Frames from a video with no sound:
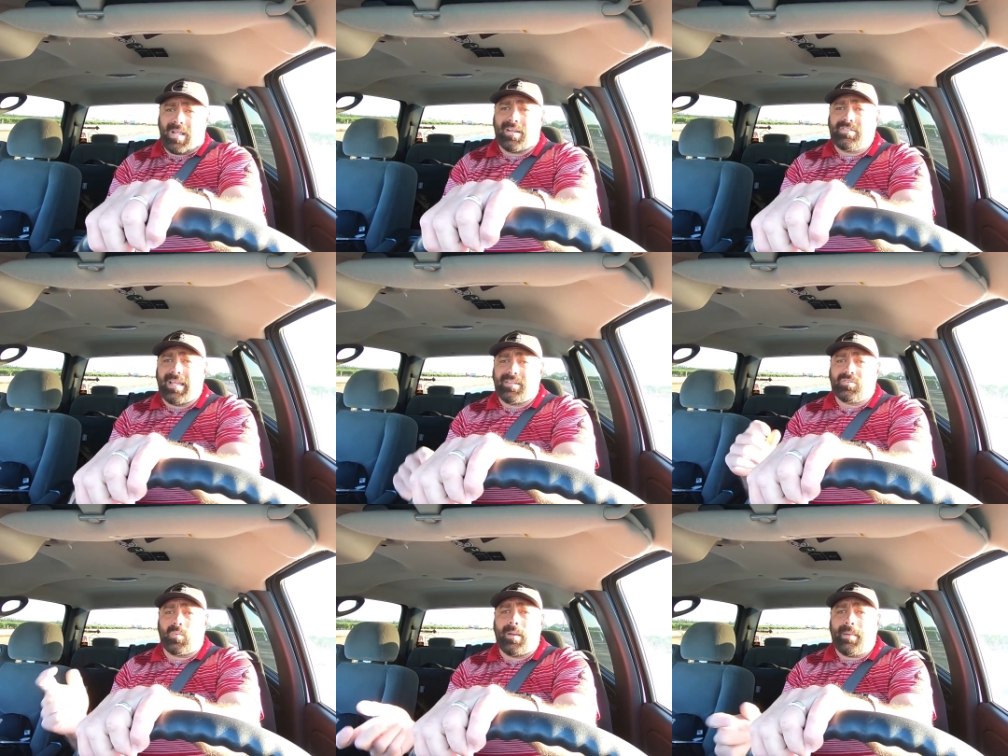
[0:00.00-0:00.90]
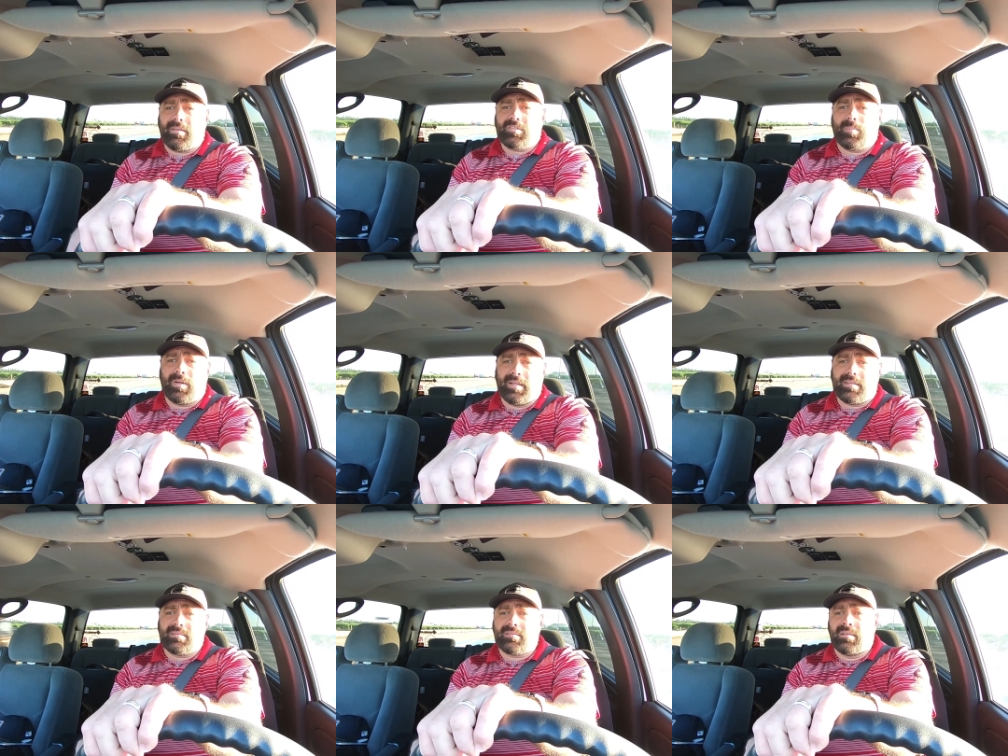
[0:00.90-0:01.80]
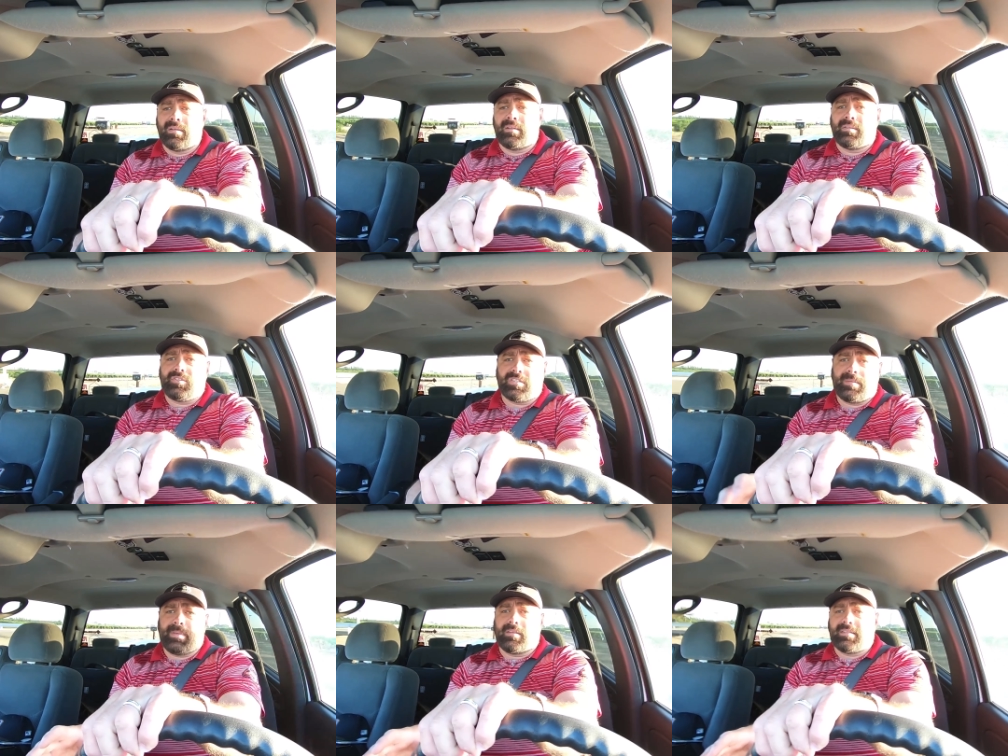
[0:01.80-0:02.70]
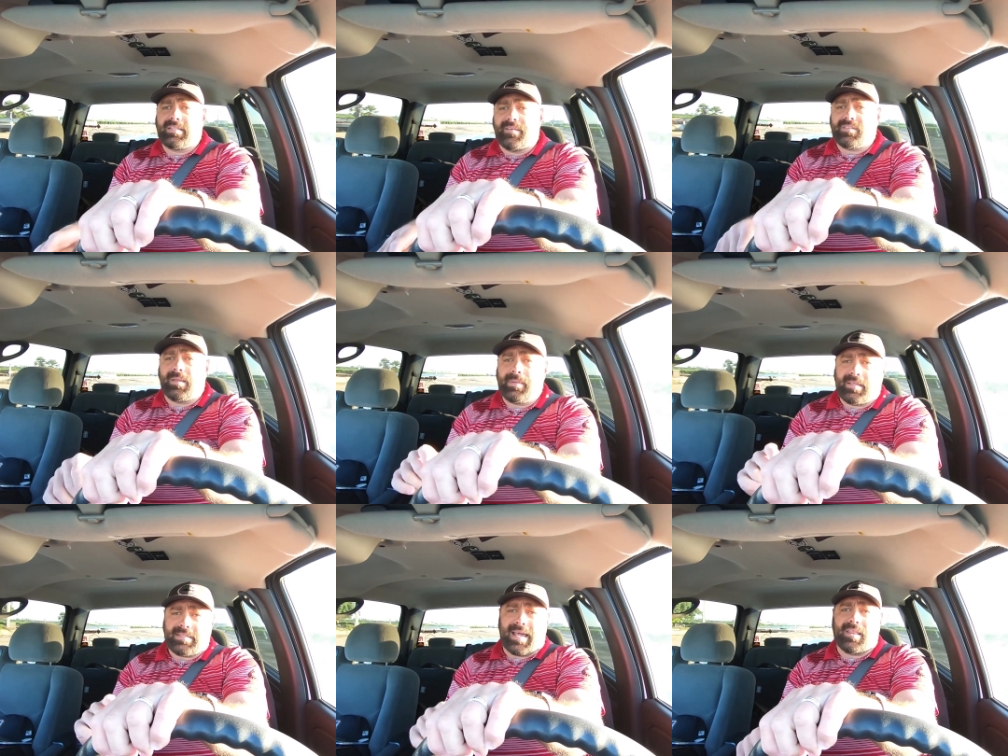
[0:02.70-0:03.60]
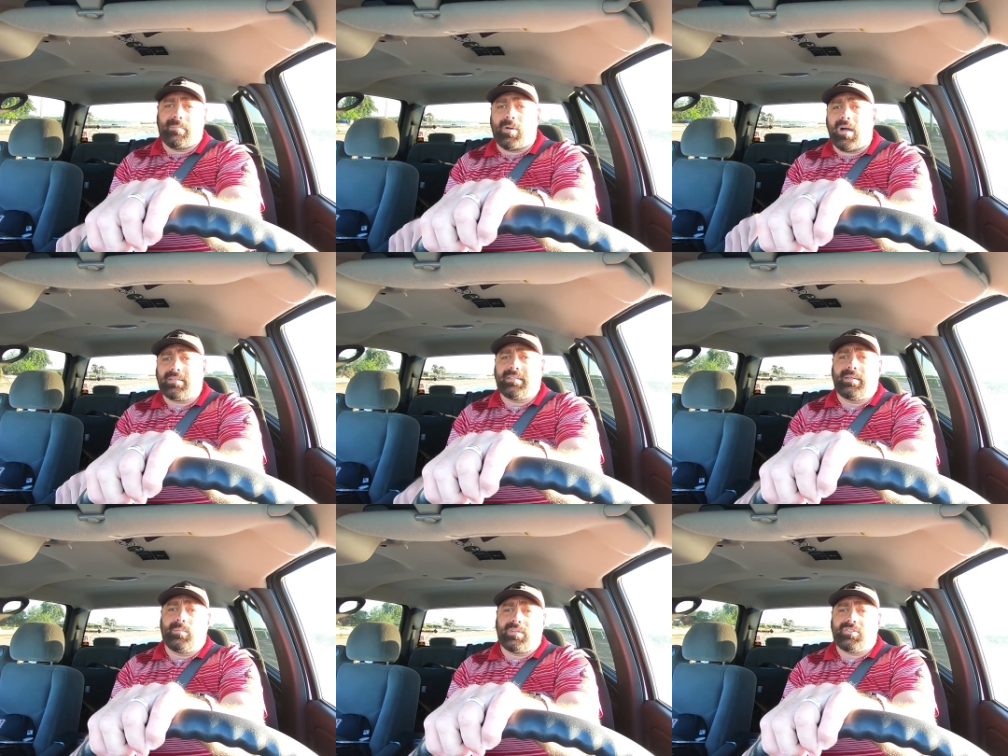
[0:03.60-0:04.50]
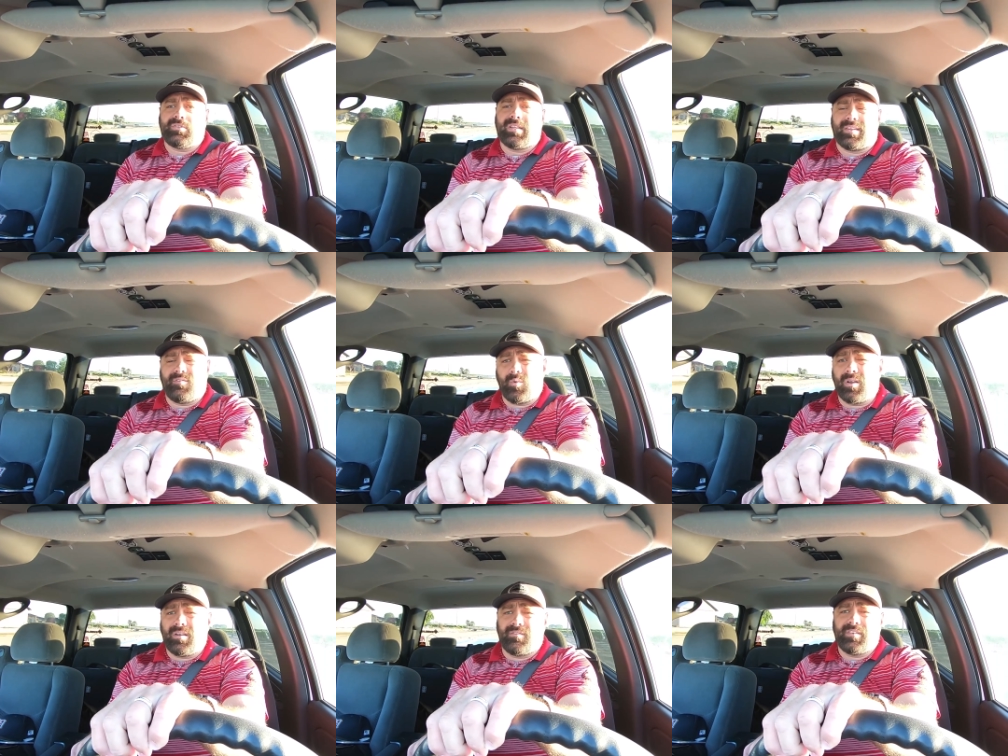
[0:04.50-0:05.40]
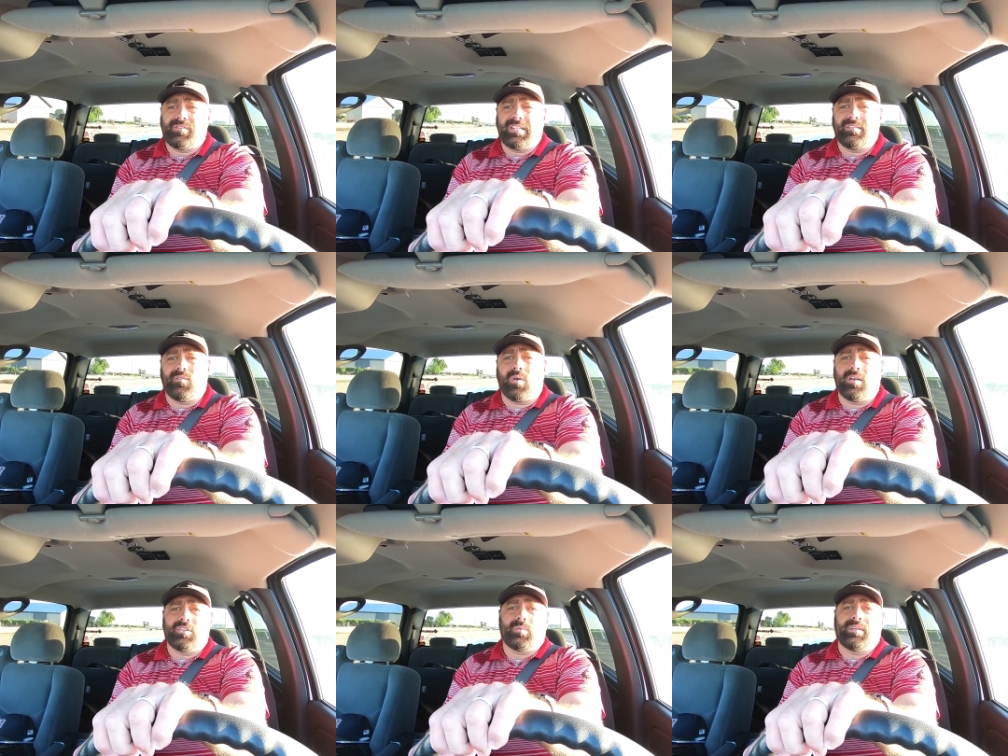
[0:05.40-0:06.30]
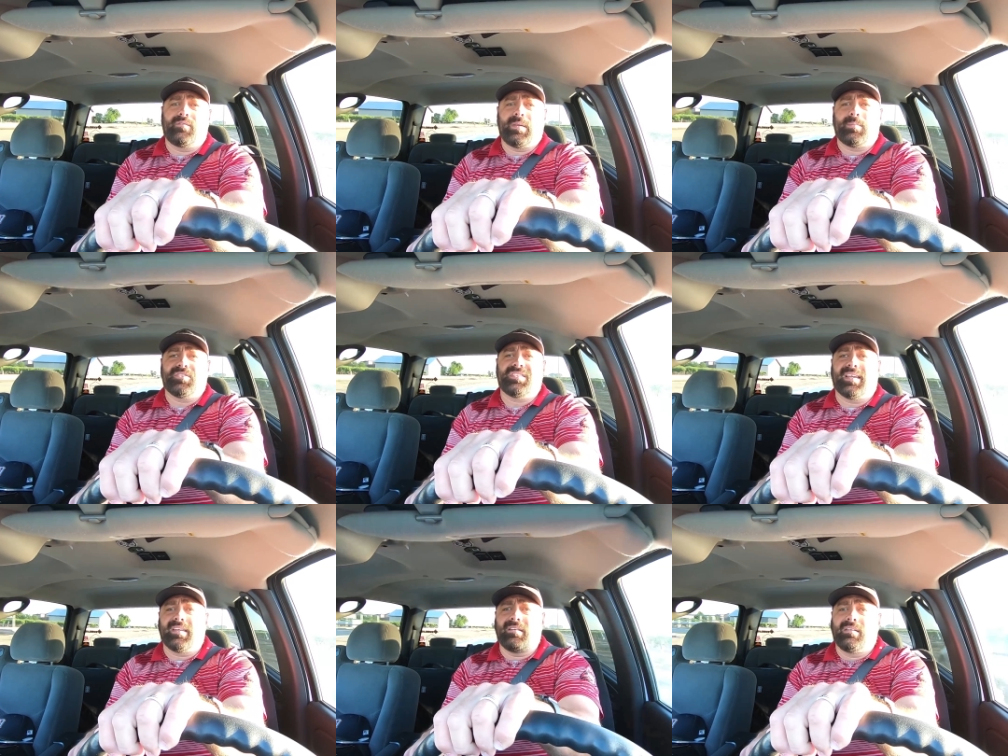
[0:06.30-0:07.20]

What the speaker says: Actually had to swap out springs just to be on the safe side, because out of the box it was shooting like 415, 420 feet per second.